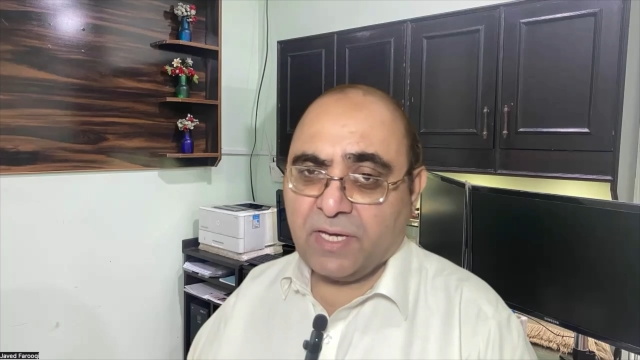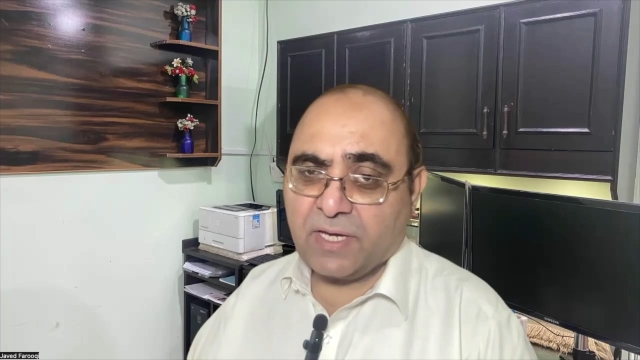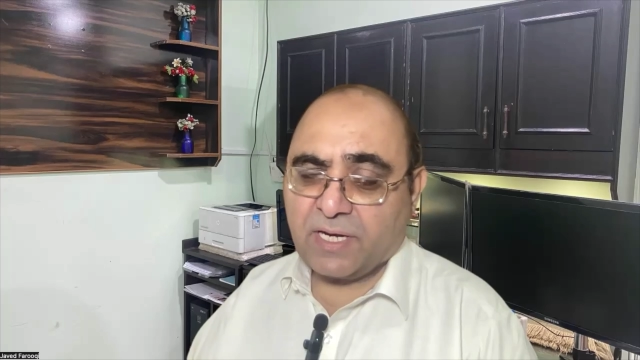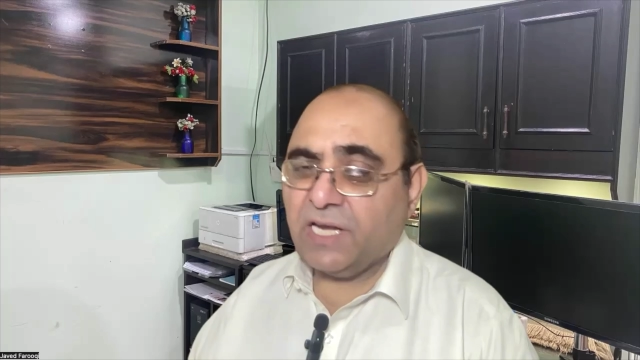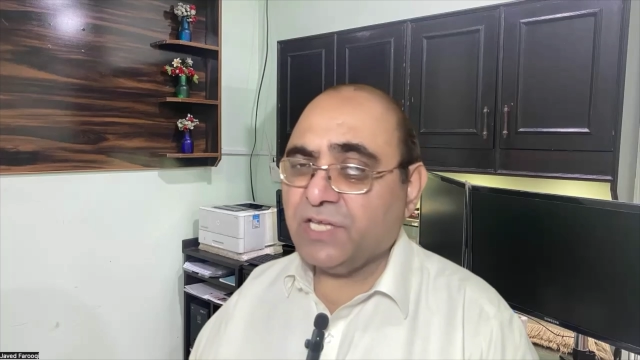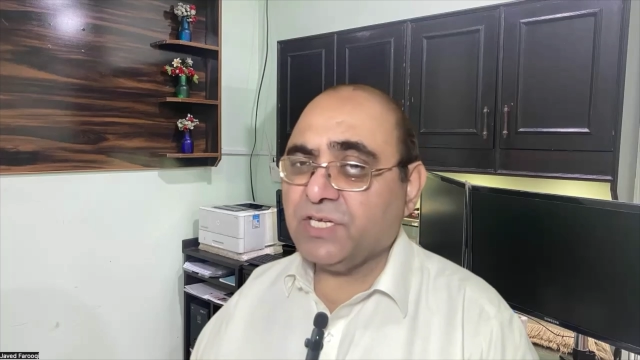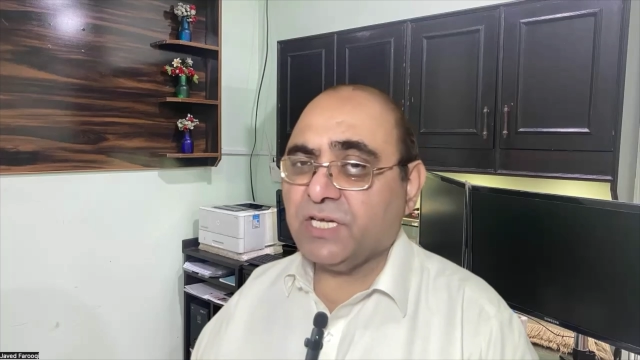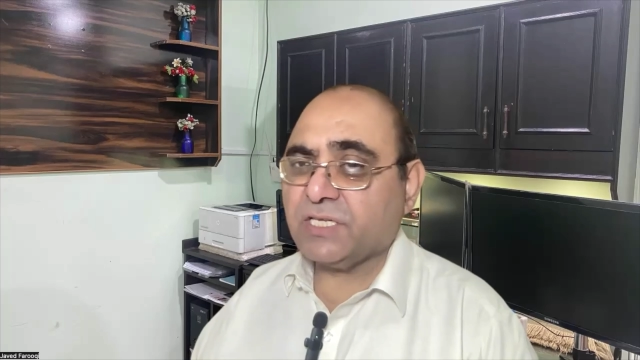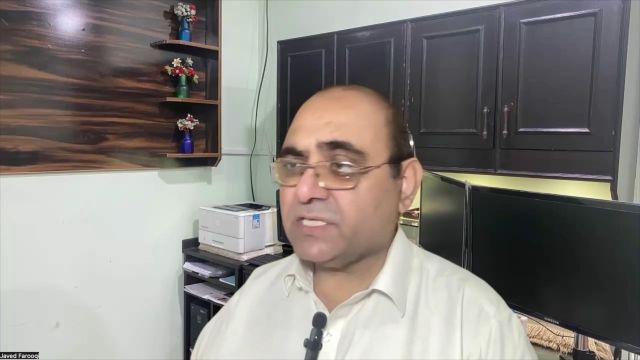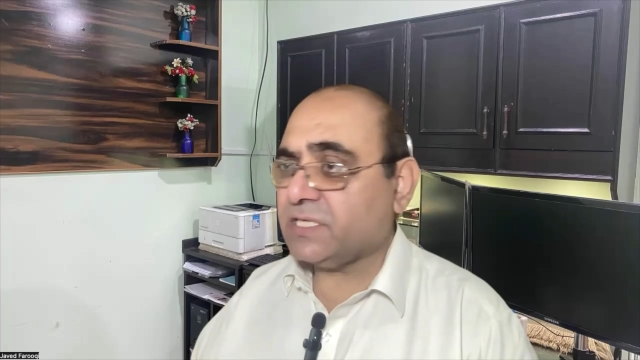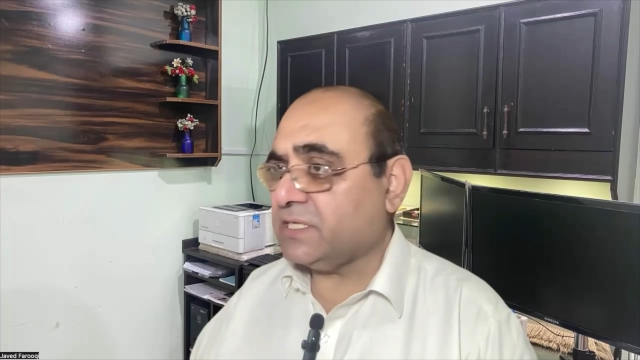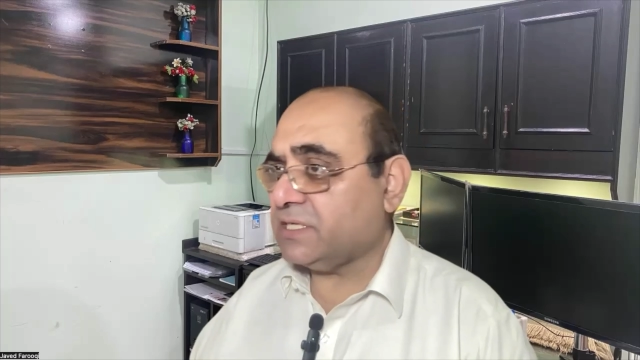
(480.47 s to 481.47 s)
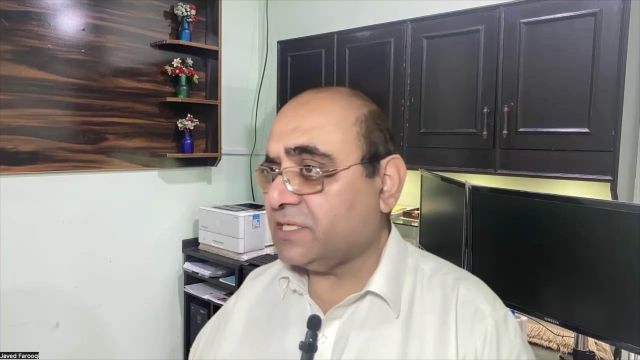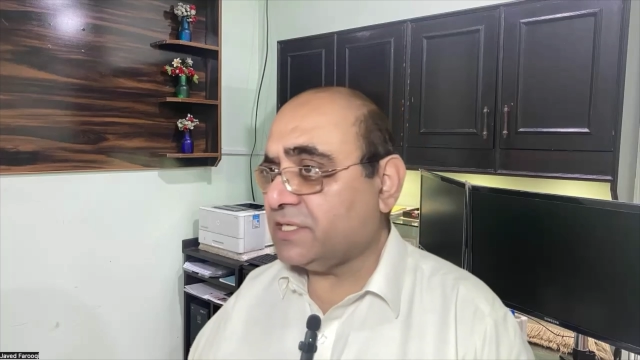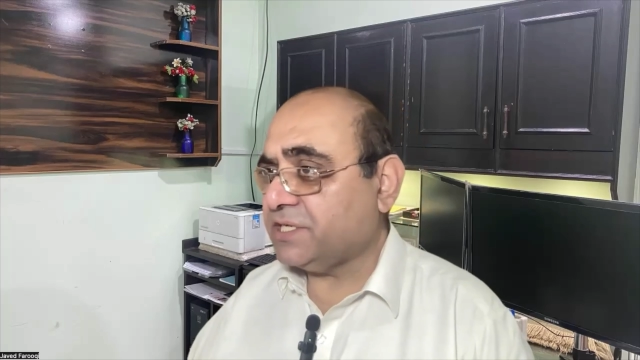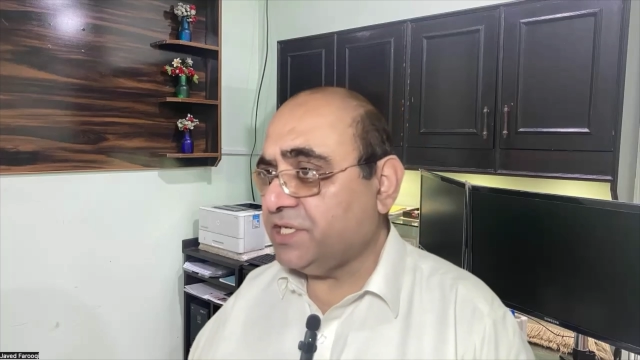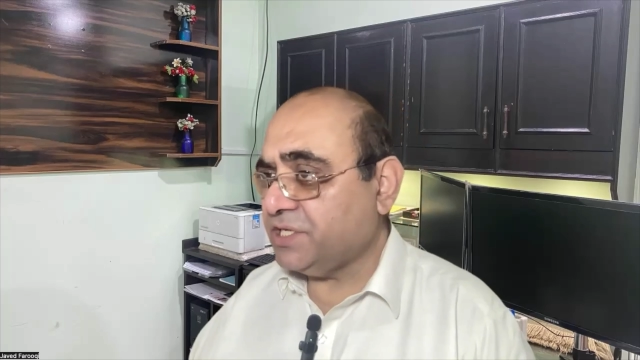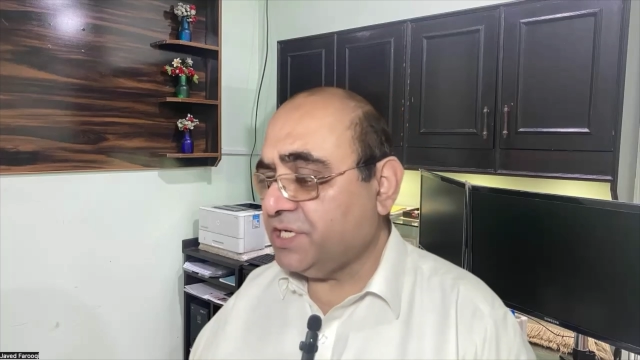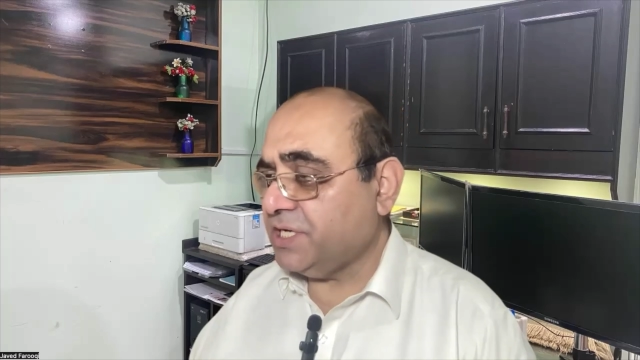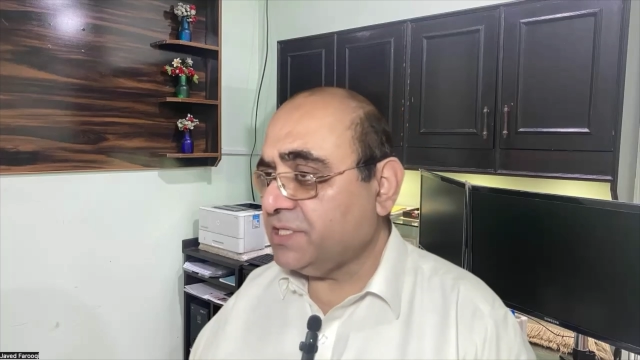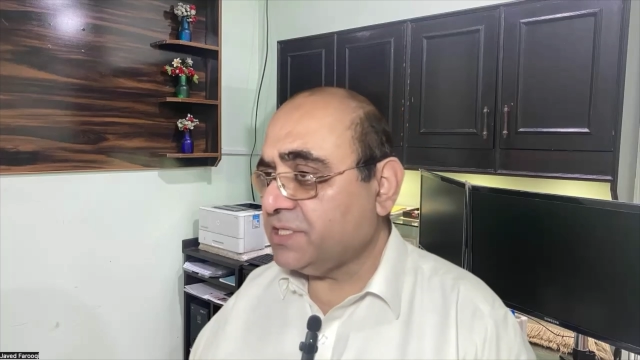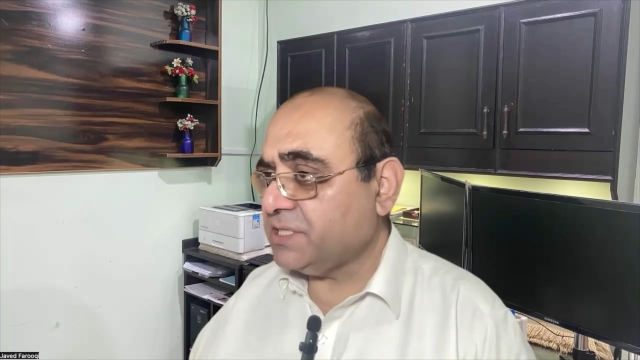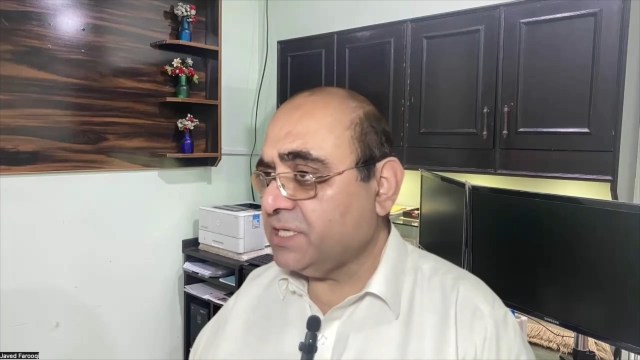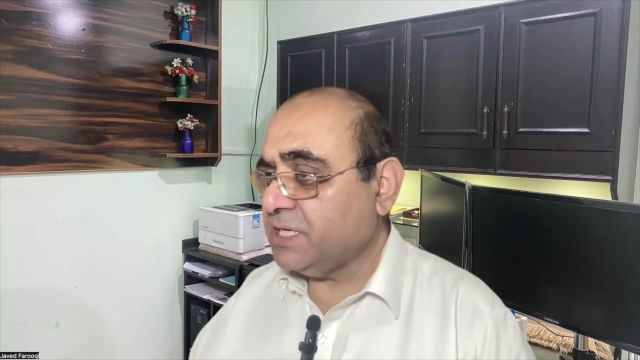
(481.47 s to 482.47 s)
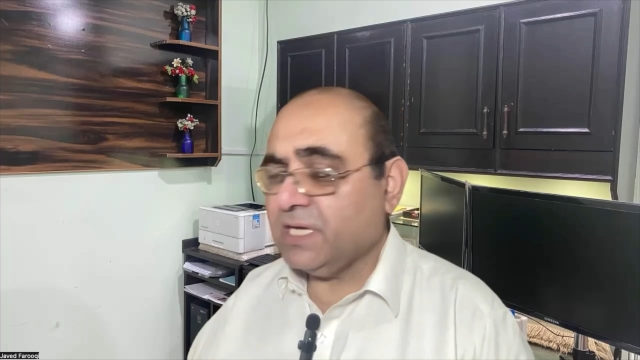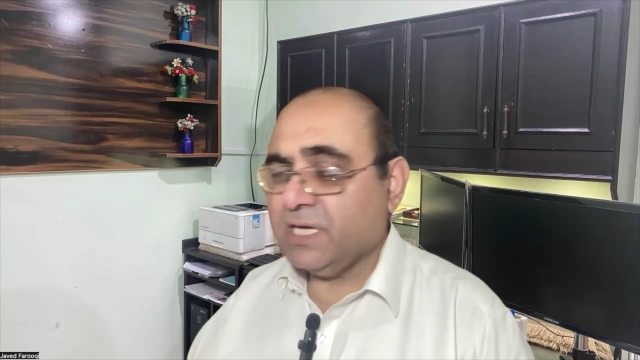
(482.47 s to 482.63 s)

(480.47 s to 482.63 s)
religious teachings